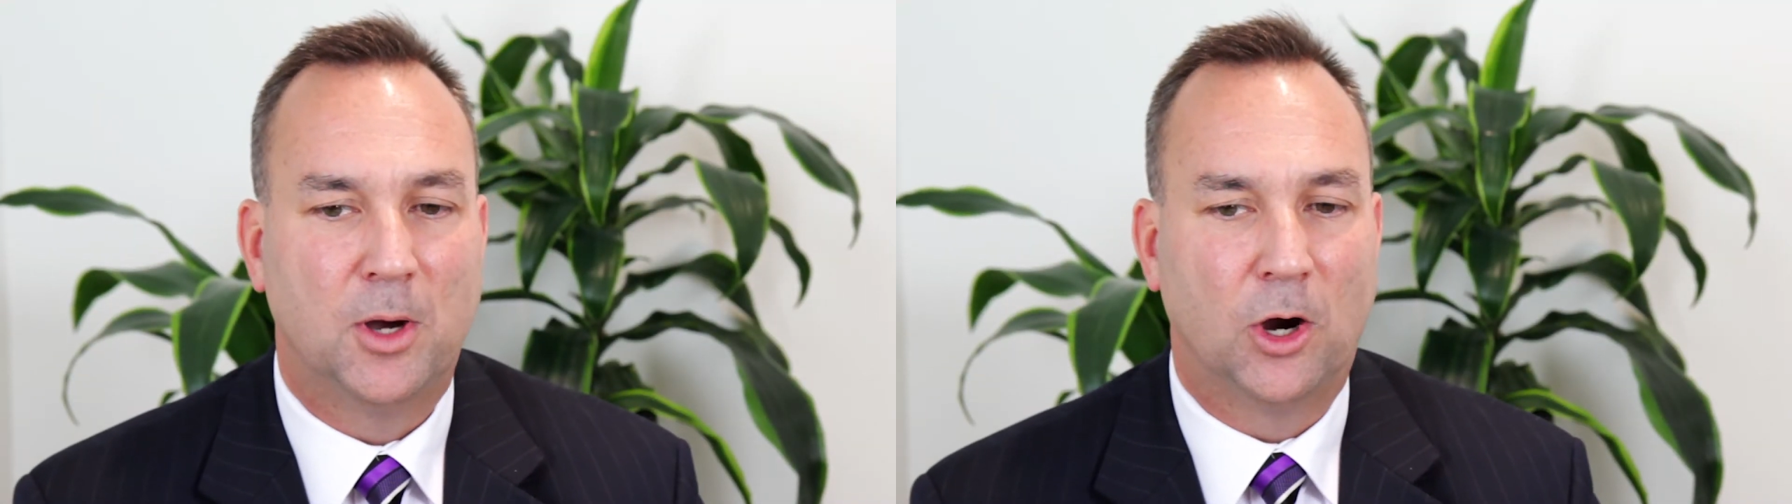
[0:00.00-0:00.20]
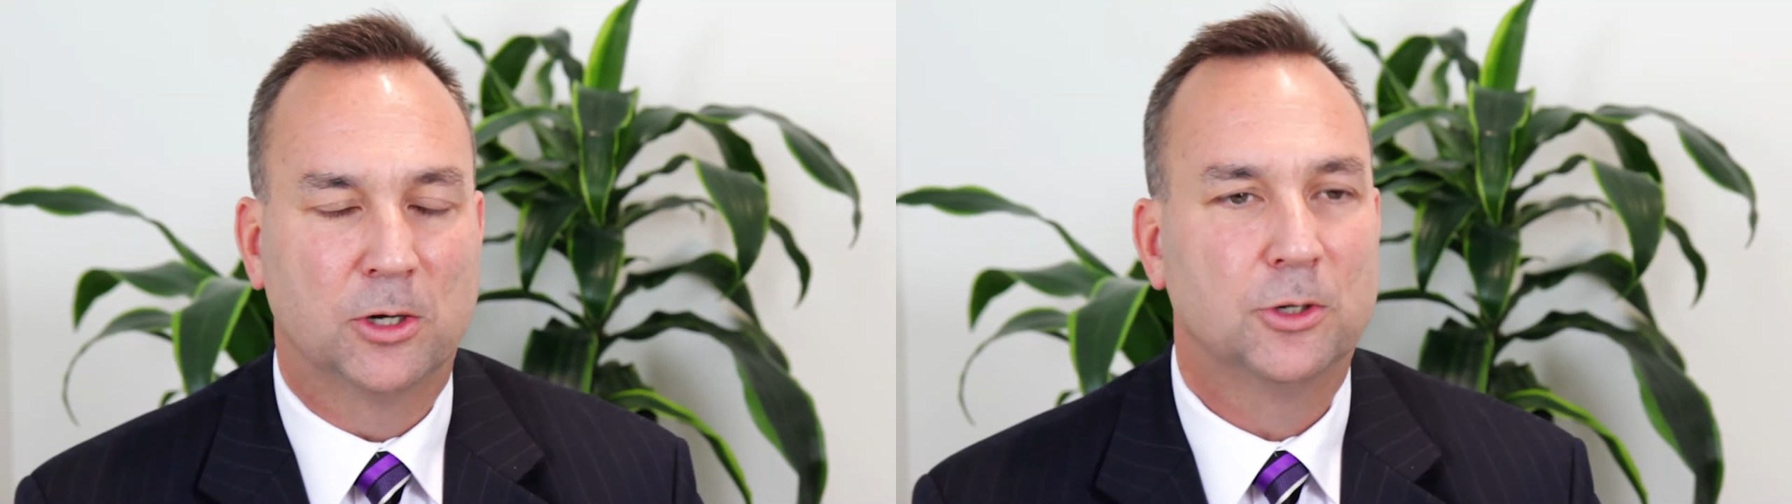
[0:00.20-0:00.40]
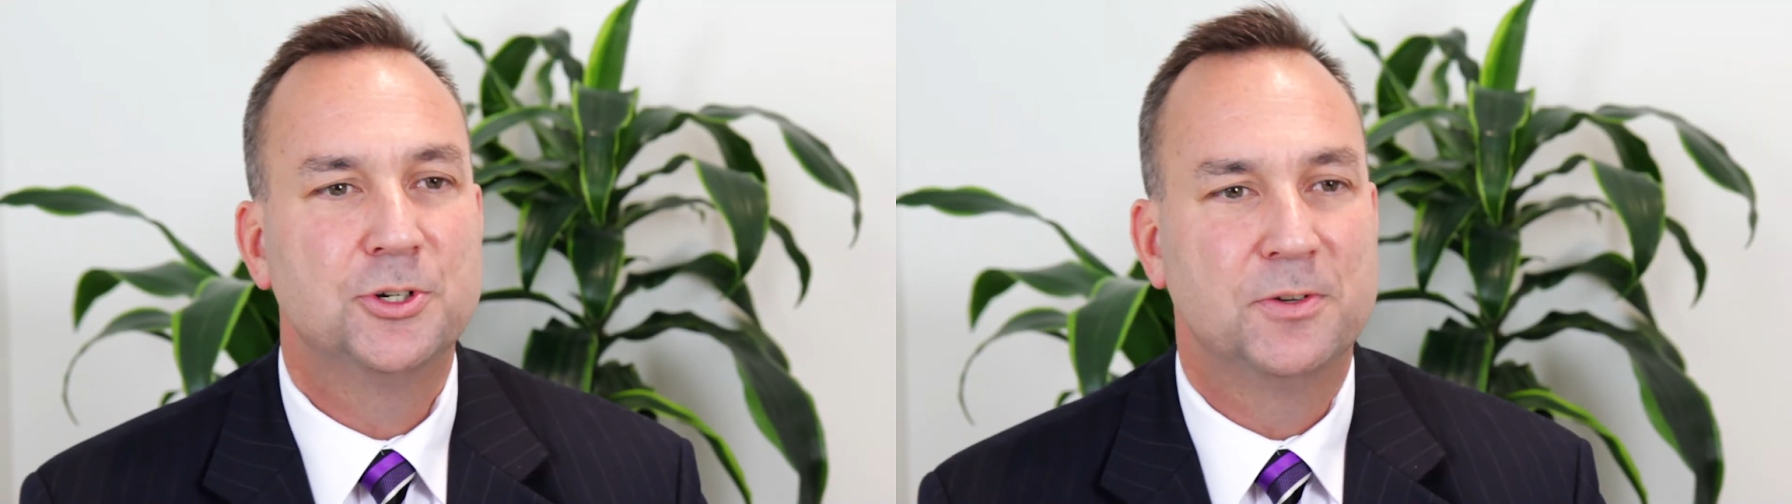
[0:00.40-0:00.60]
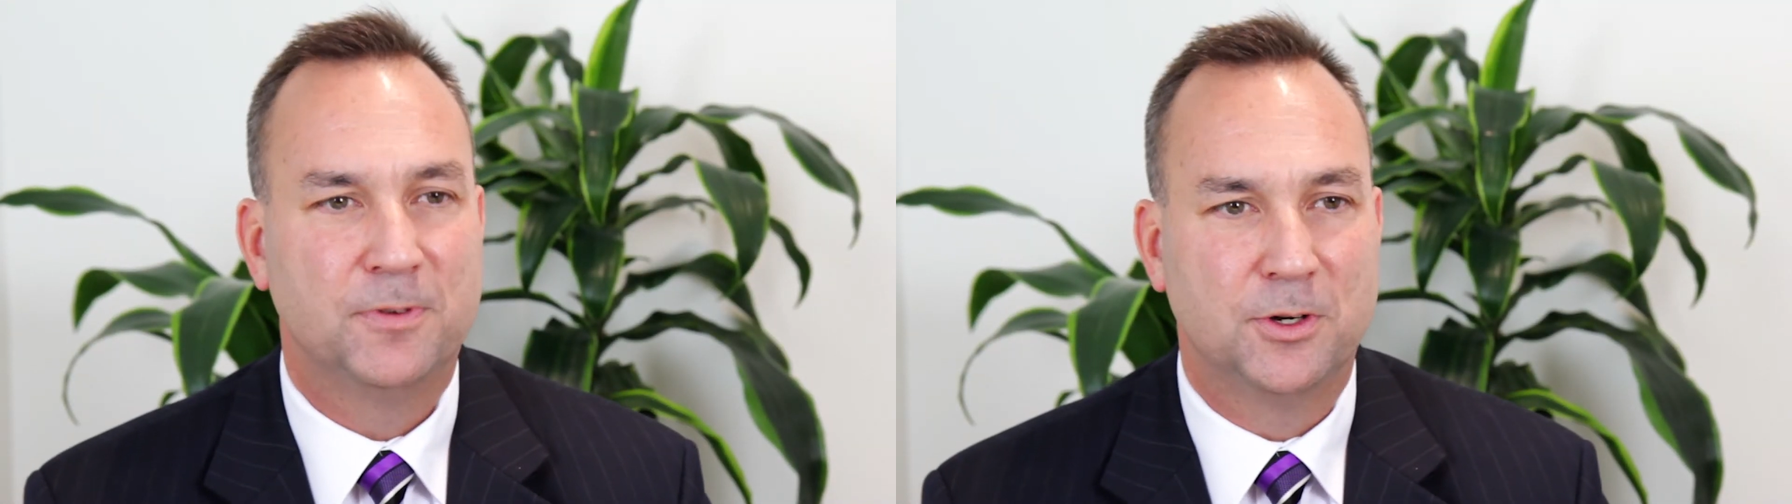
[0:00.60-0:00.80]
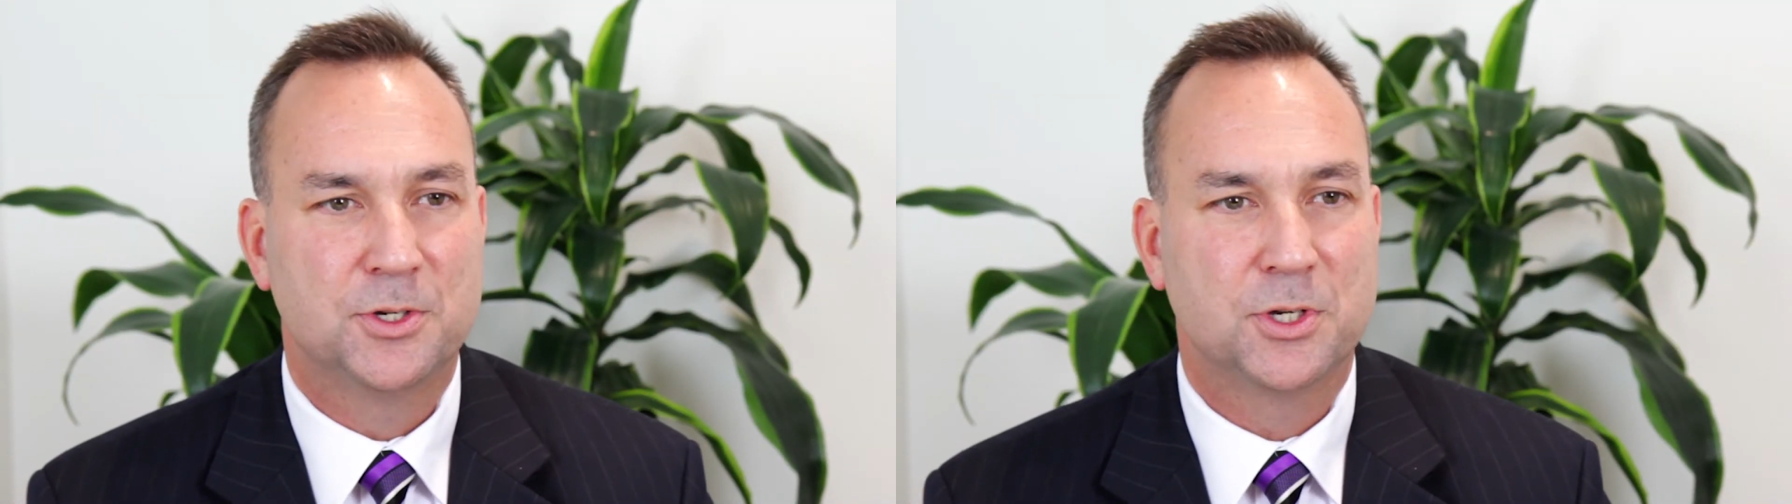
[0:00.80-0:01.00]
Our clergy
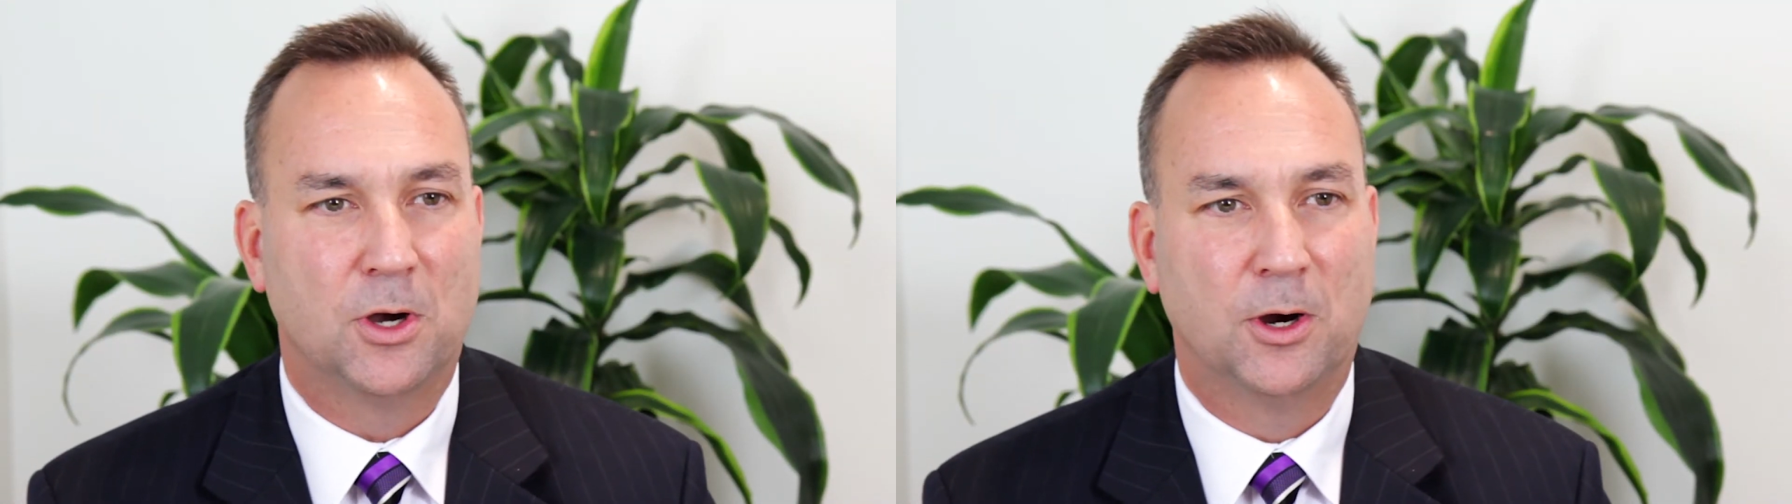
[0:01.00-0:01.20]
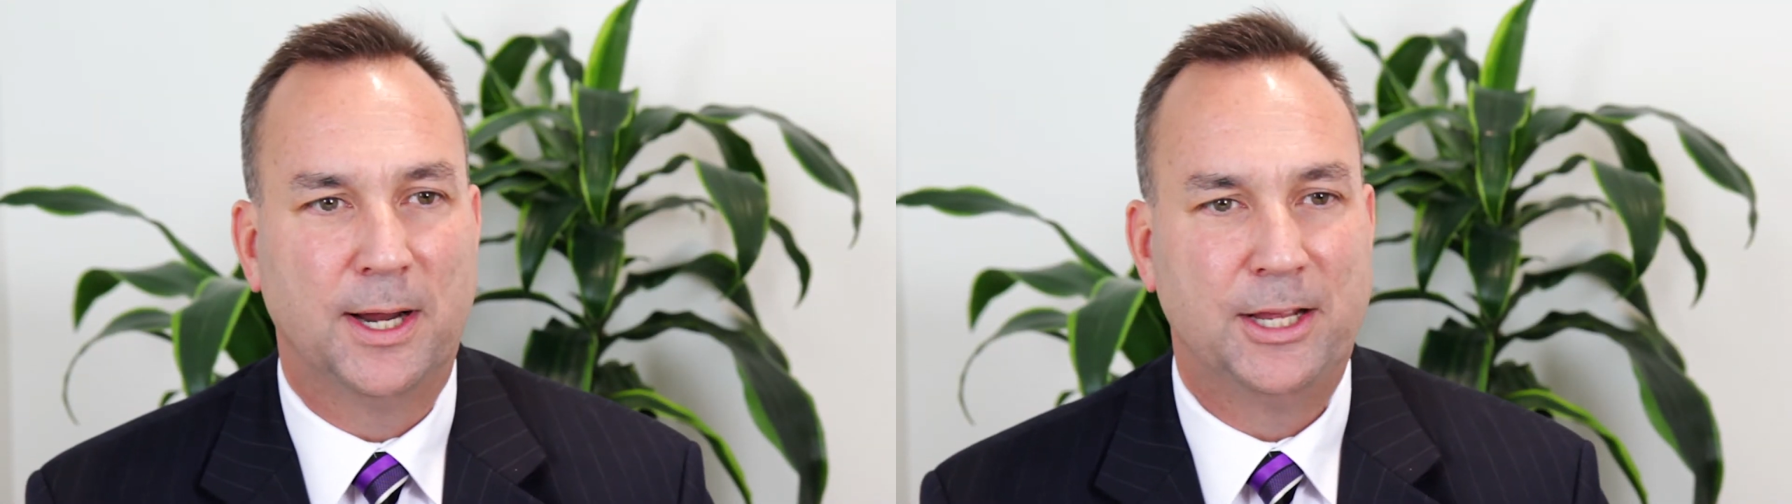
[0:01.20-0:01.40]
folks are